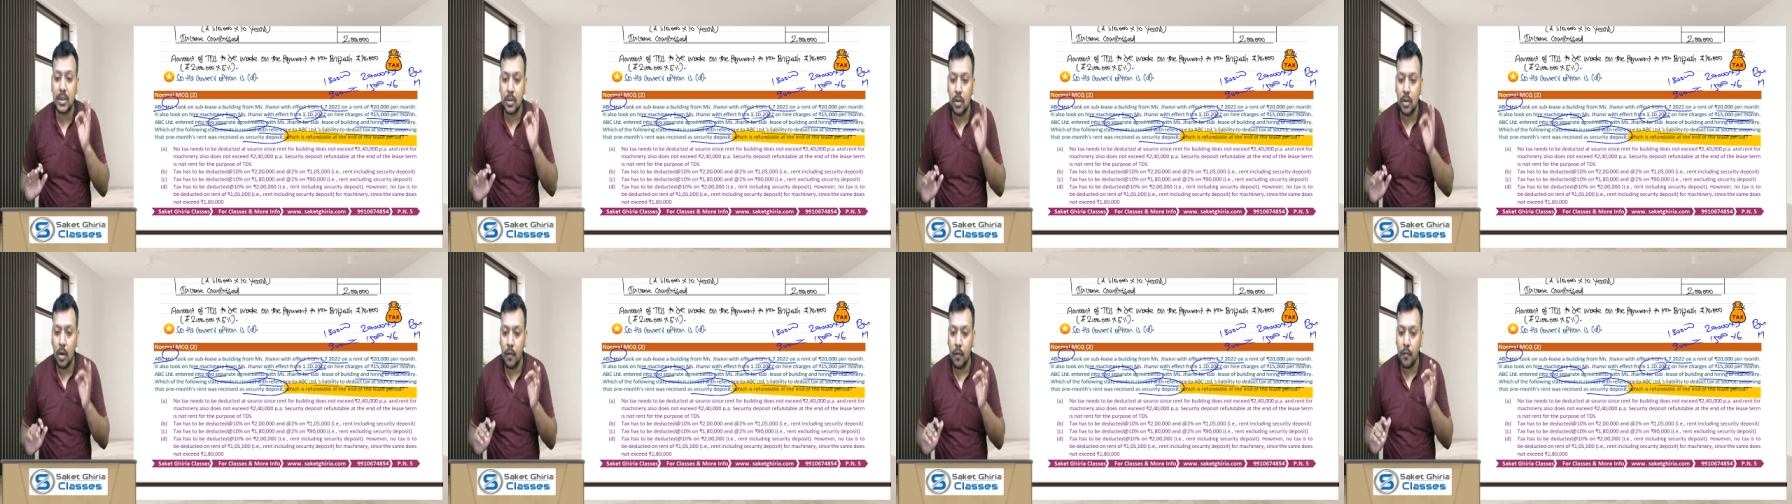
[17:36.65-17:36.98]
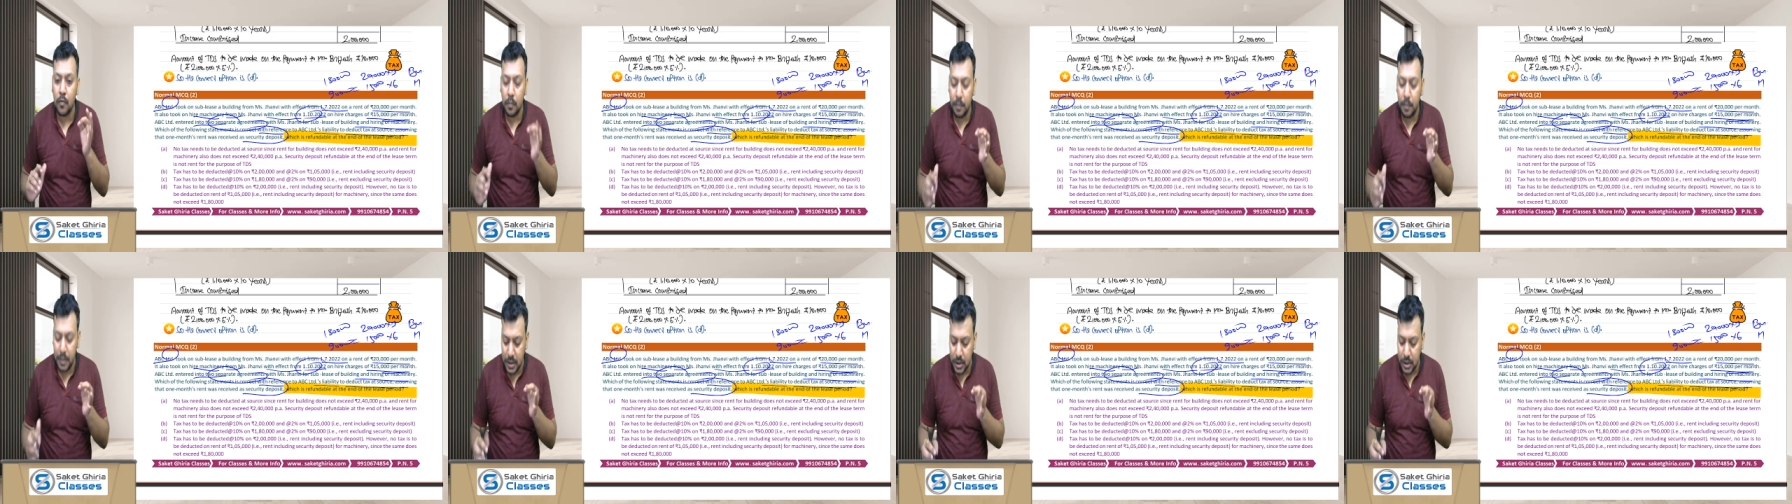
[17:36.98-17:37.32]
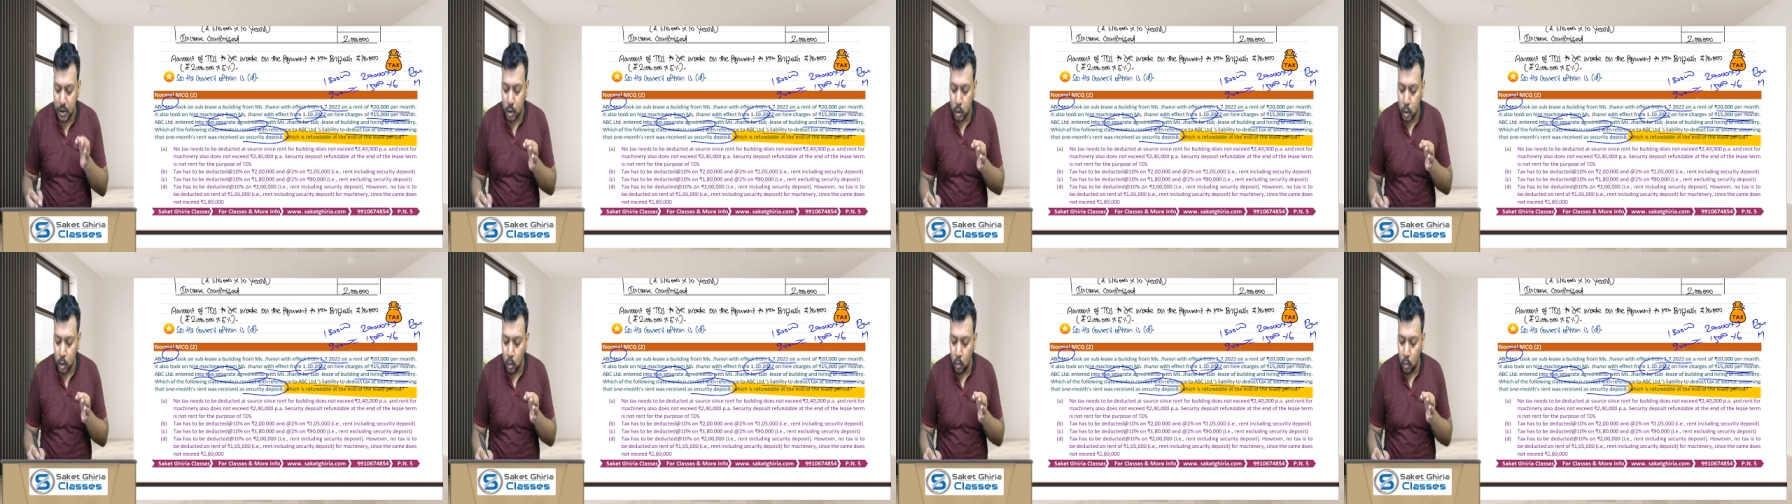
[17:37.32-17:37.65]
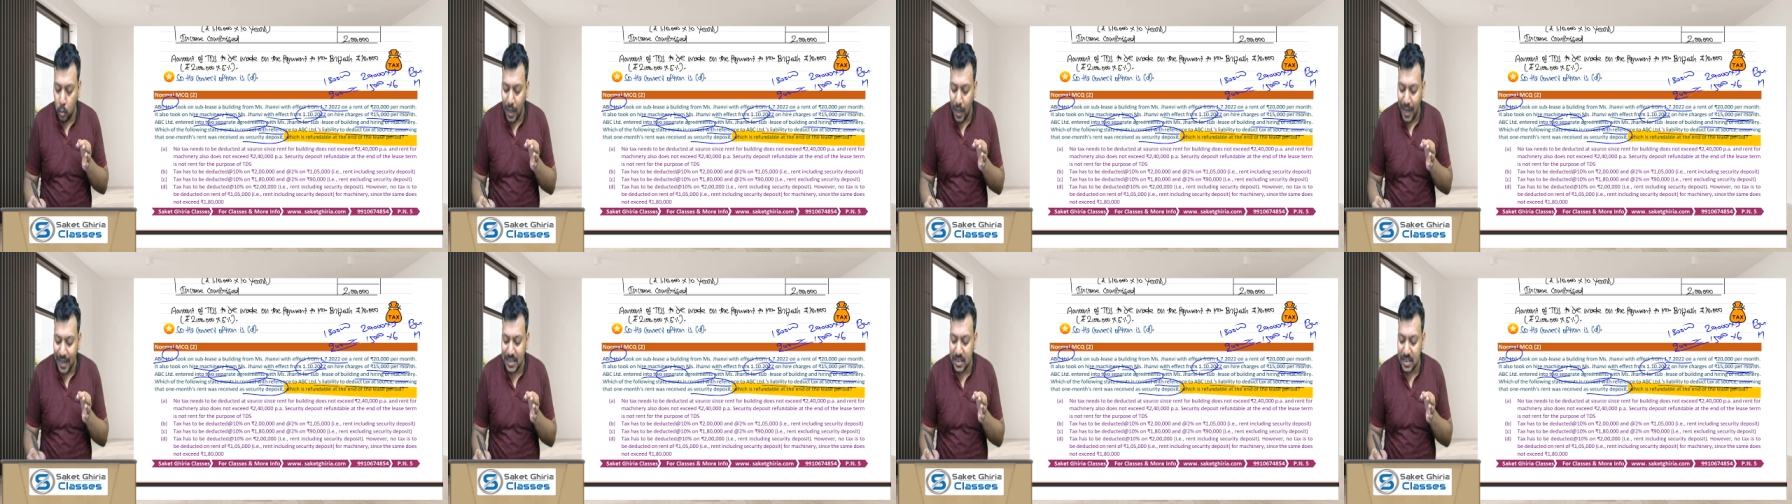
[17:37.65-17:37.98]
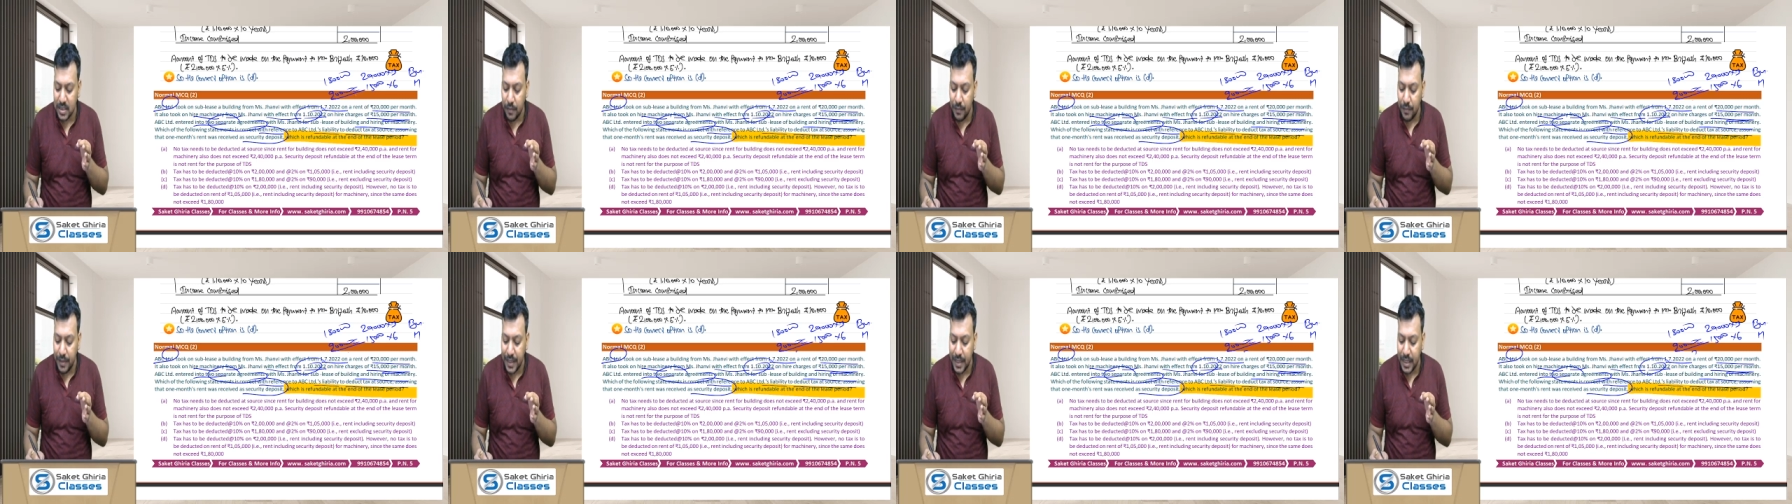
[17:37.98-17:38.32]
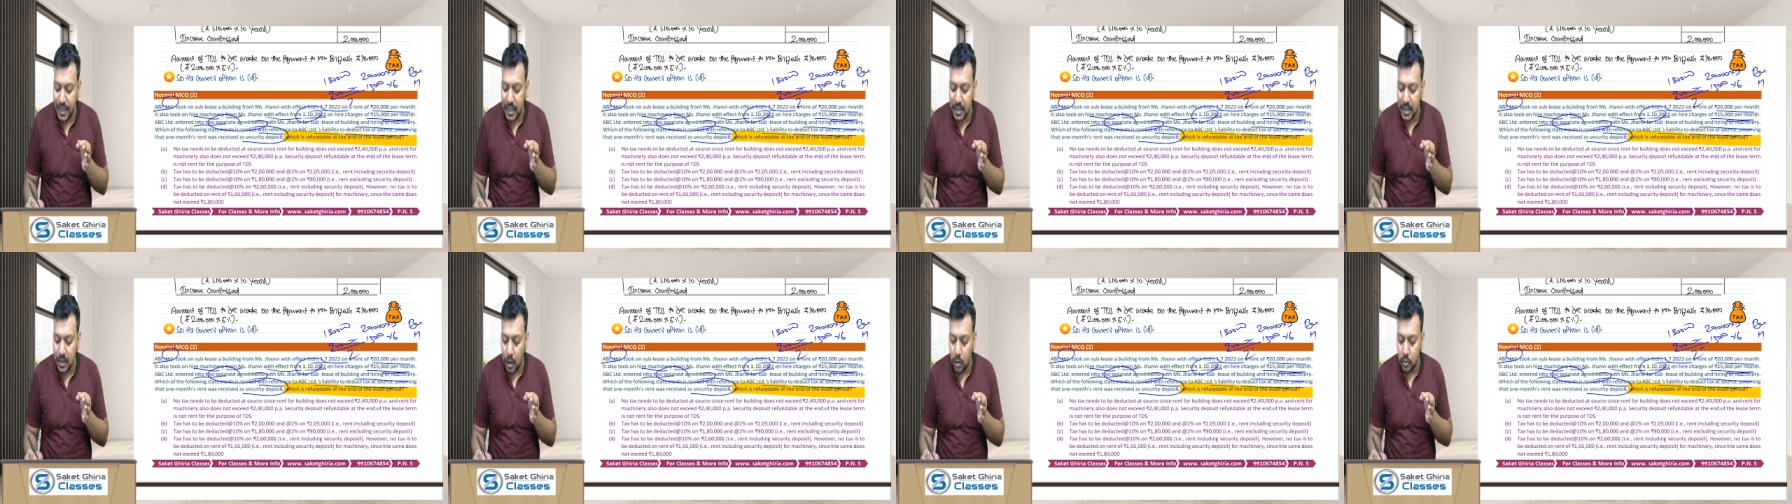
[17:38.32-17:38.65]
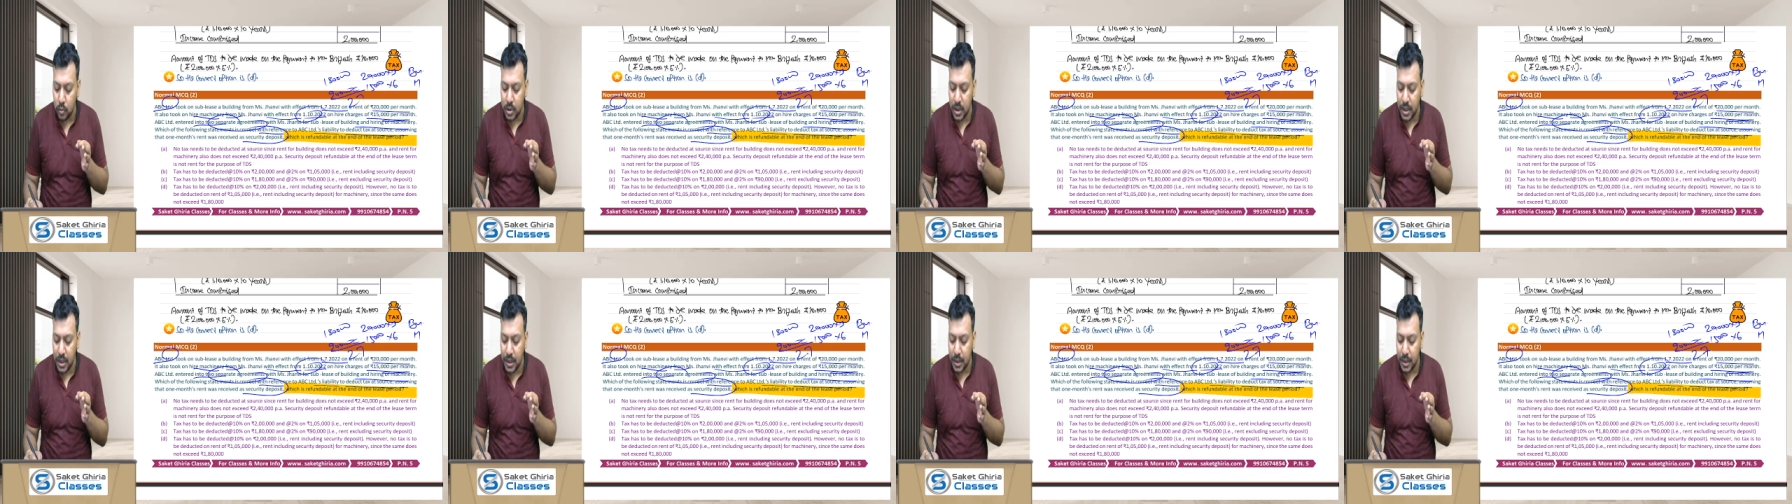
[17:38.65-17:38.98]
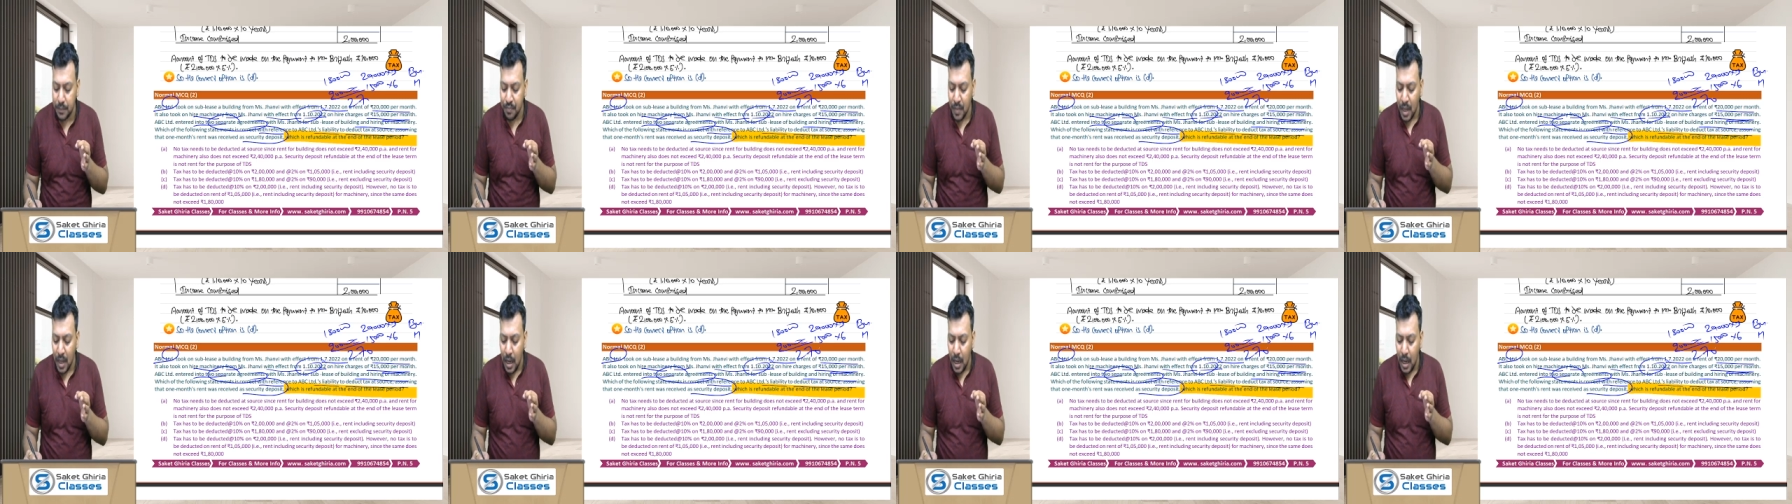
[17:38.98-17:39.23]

2,70,000.